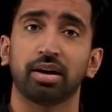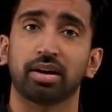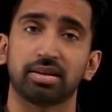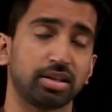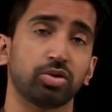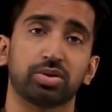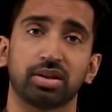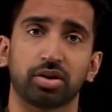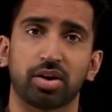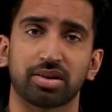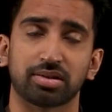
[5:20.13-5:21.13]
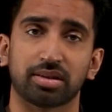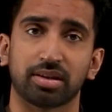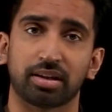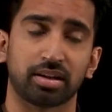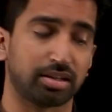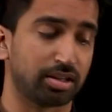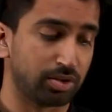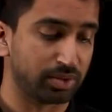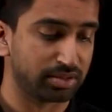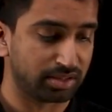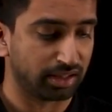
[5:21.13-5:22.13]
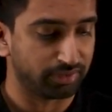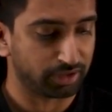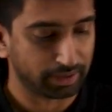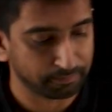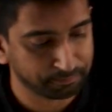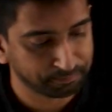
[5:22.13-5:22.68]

continuous integration and continuous delivery.